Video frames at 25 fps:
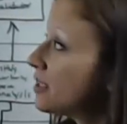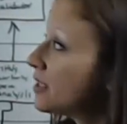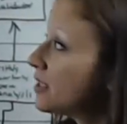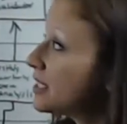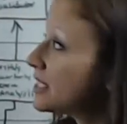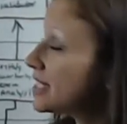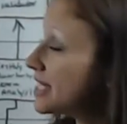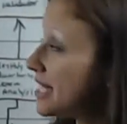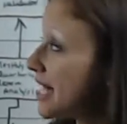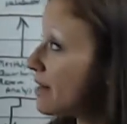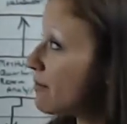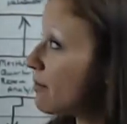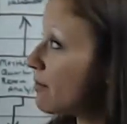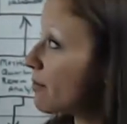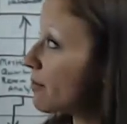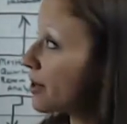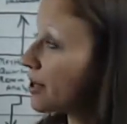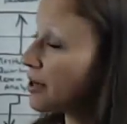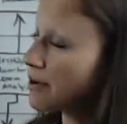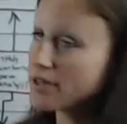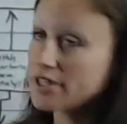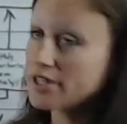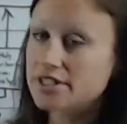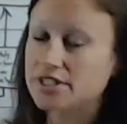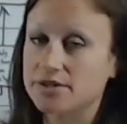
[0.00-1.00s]
Today, what we're
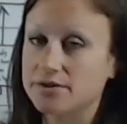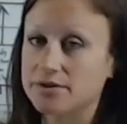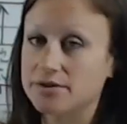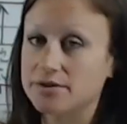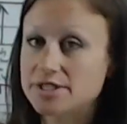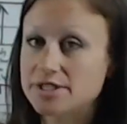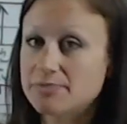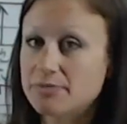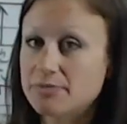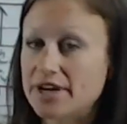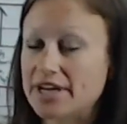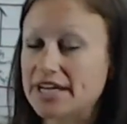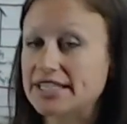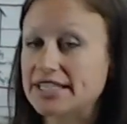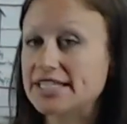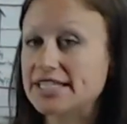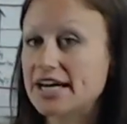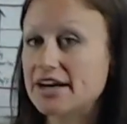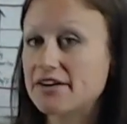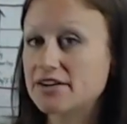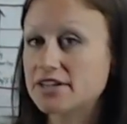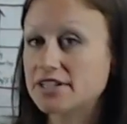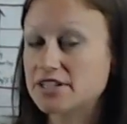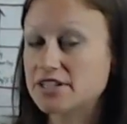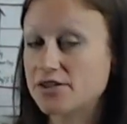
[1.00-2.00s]
going to do is break it
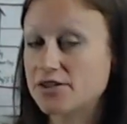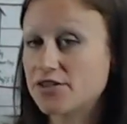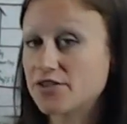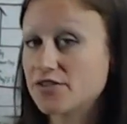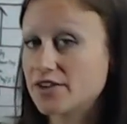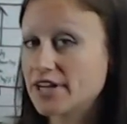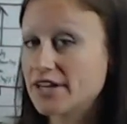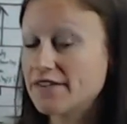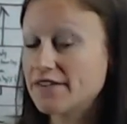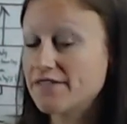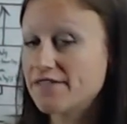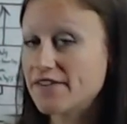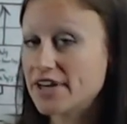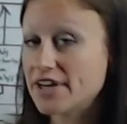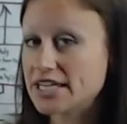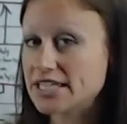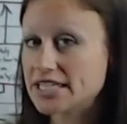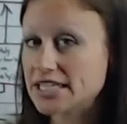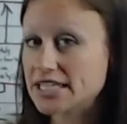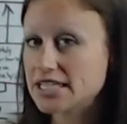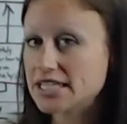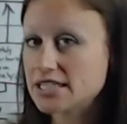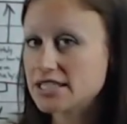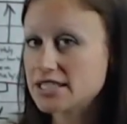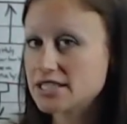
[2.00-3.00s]
down into 3
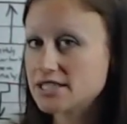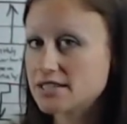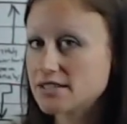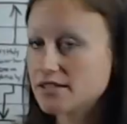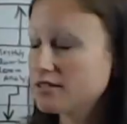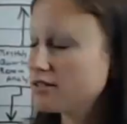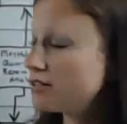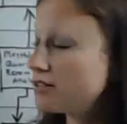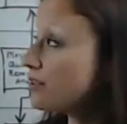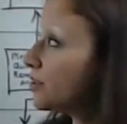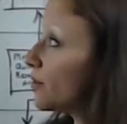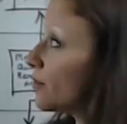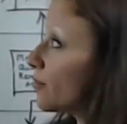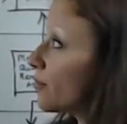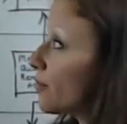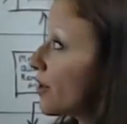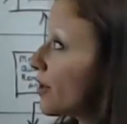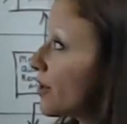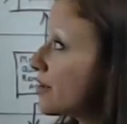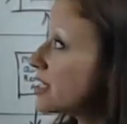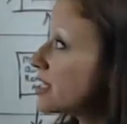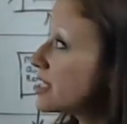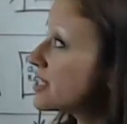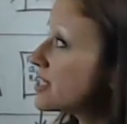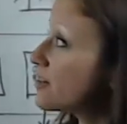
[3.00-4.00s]
phases. We're
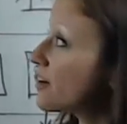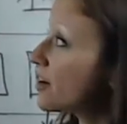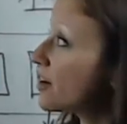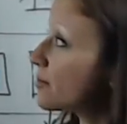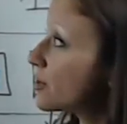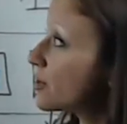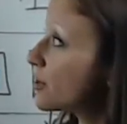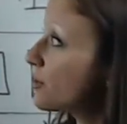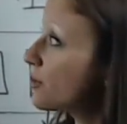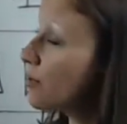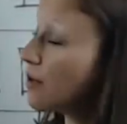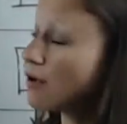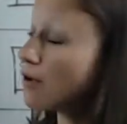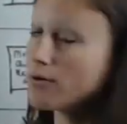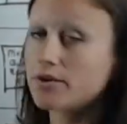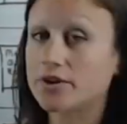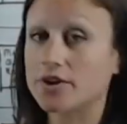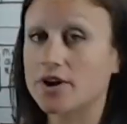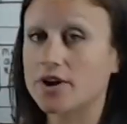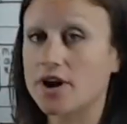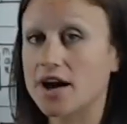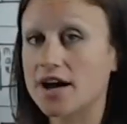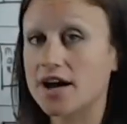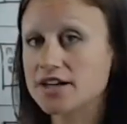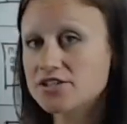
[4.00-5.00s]
going to start with the quote or
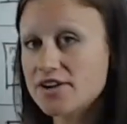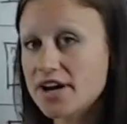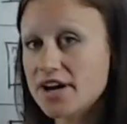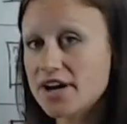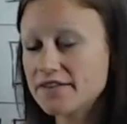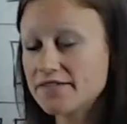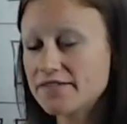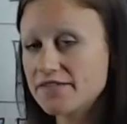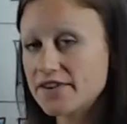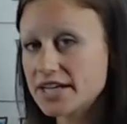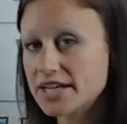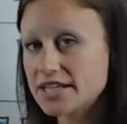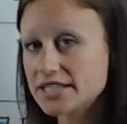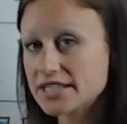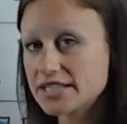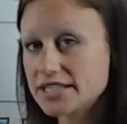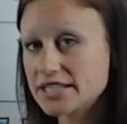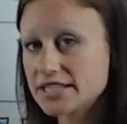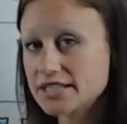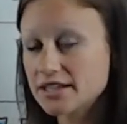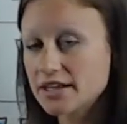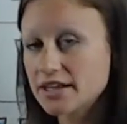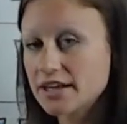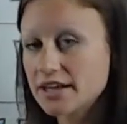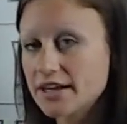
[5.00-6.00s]
contract phase.